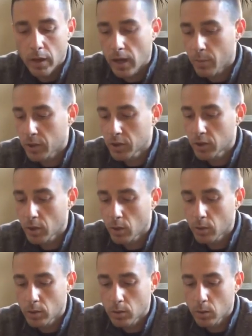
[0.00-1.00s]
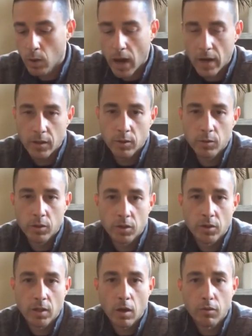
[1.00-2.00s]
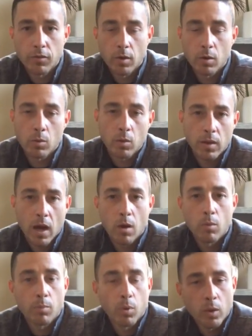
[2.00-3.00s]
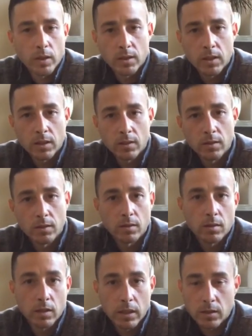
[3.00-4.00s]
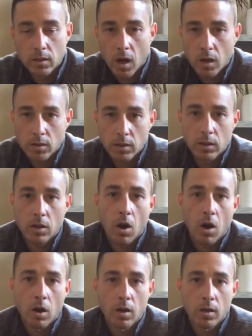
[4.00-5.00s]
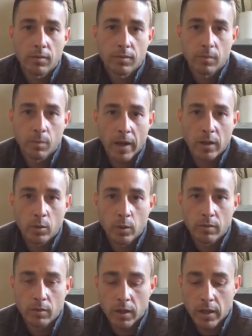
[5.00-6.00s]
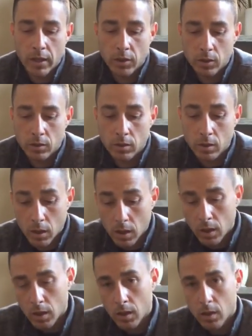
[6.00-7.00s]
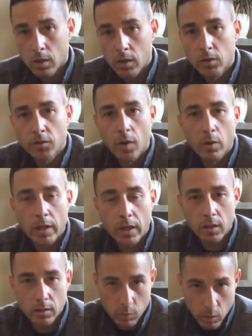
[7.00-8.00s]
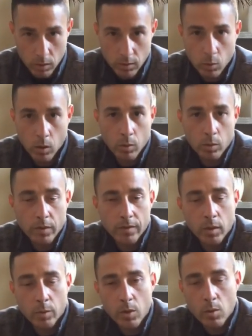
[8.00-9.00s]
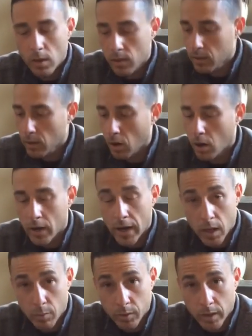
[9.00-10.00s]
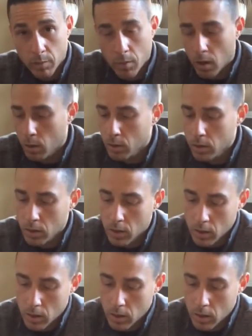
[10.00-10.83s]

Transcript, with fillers: okay, I'm going to show you how to use your cell phone without poisonous and toxic RF microwave radiation. This phone here, as well as the one we're filming with, are on airplane mode.